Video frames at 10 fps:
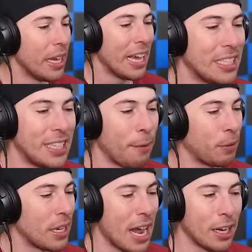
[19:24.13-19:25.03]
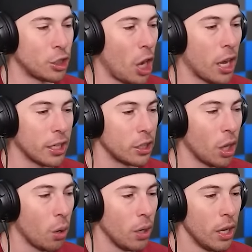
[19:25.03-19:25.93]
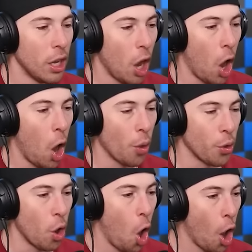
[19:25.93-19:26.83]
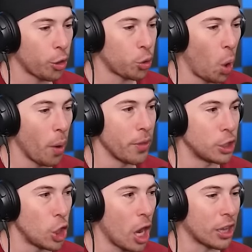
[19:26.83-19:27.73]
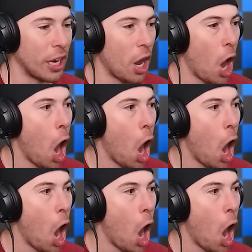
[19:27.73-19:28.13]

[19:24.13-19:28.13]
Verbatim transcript: It's definitely not chocolate, though. Oh, they're all throwing the chocolate.